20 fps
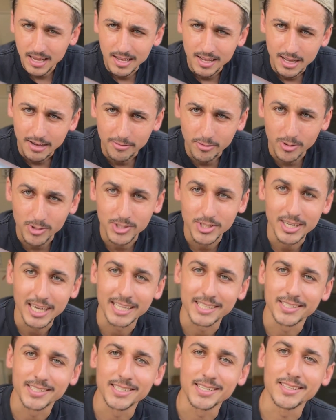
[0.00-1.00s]
Of course, you guys
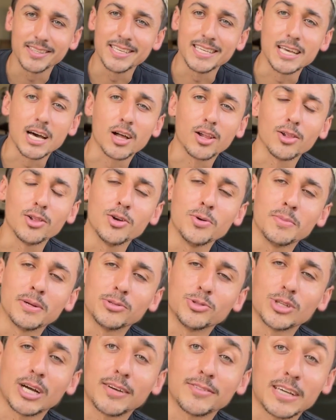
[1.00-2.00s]
see the aluminum
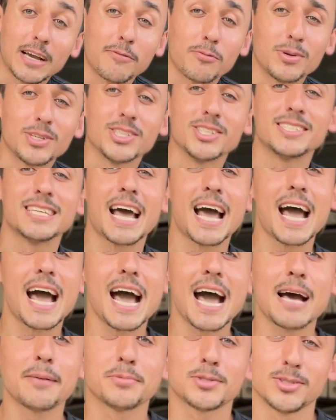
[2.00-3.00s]
drive shaft, which is
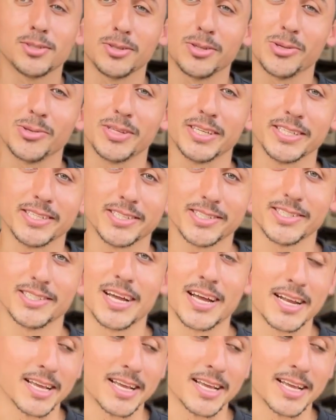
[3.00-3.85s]
absolutely stunning.